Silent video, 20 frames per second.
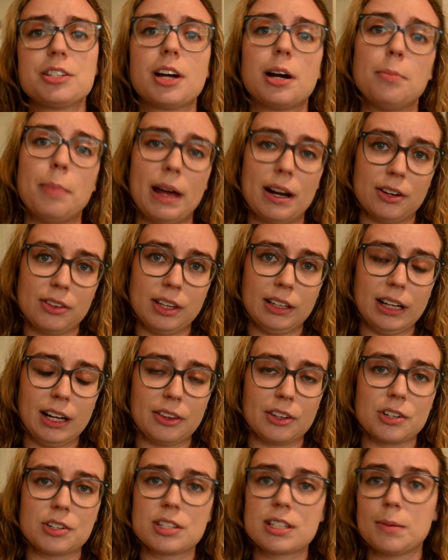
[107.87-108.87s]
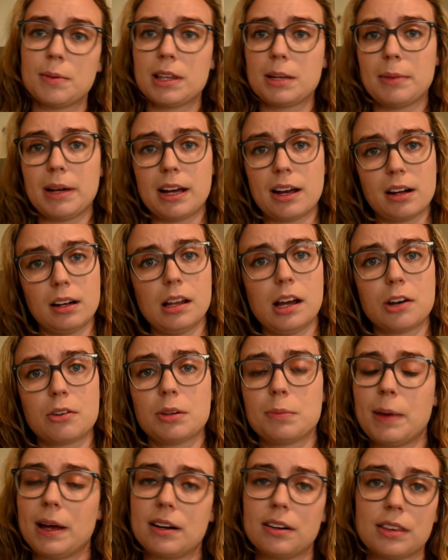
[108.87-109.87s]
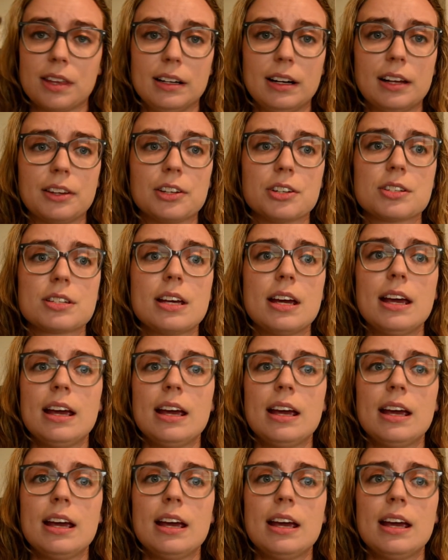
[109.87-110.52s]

are better than others. Some of them I got along with better than others.